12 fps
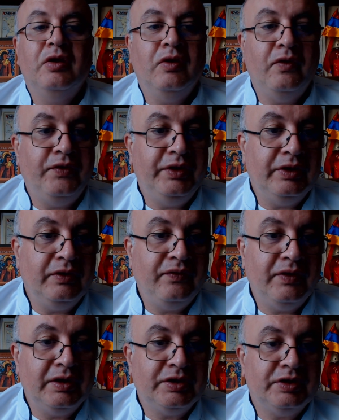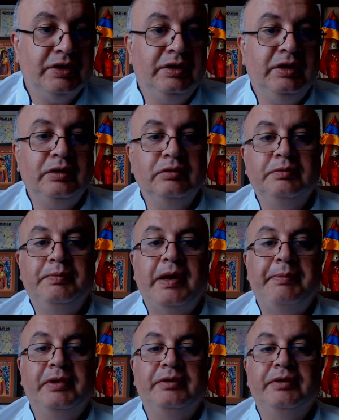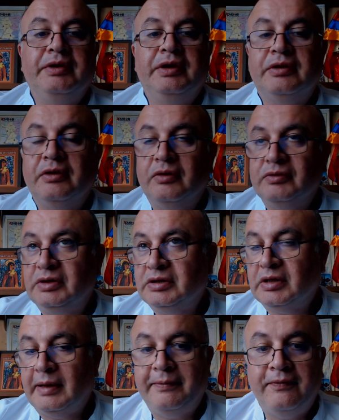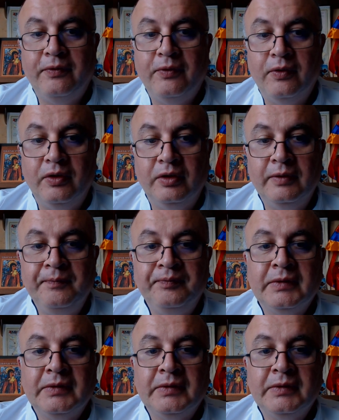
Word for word: of renal function include papillary necrosis type 4,